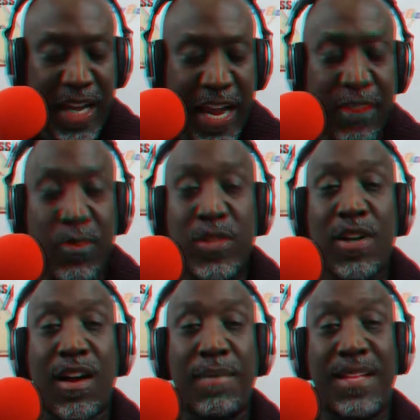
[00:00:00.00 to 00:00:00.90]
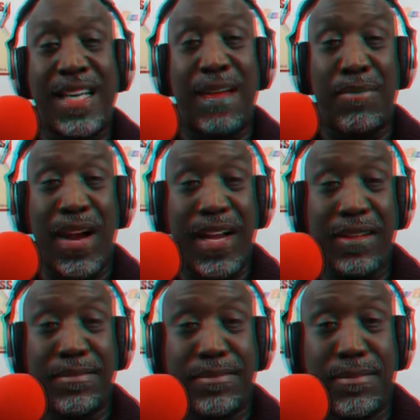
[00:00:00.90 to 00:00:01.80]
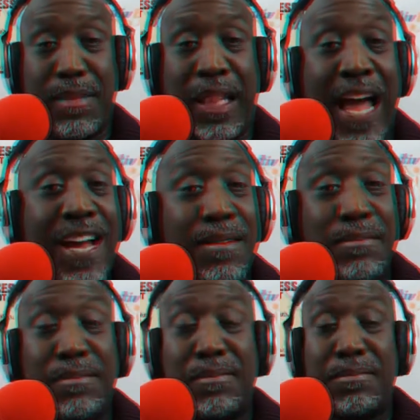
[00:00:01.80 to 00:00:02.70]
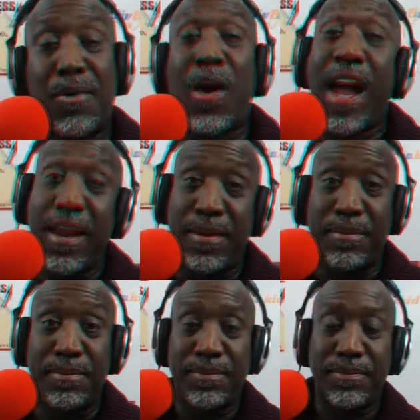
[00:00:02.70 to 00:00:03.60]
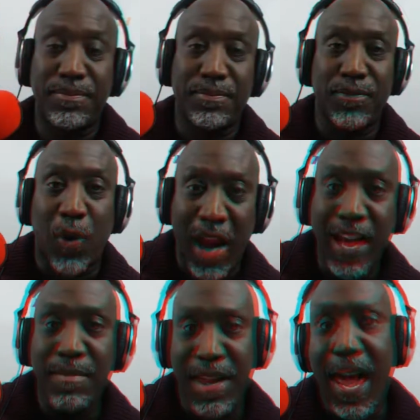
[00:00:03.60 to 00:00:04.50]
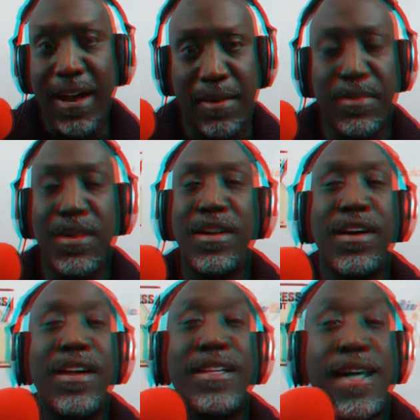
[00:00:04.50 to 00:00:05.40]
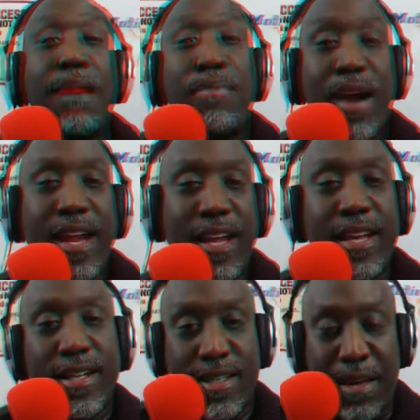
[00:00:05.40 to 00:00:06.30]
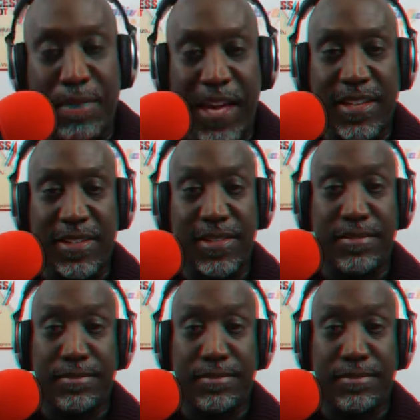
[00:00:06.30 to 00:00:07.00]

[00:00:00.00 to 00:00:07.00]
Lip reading: and everyone's talking about Tom Brady. Like him or hate him, or hate him and hate him, Tom Brady is a beast.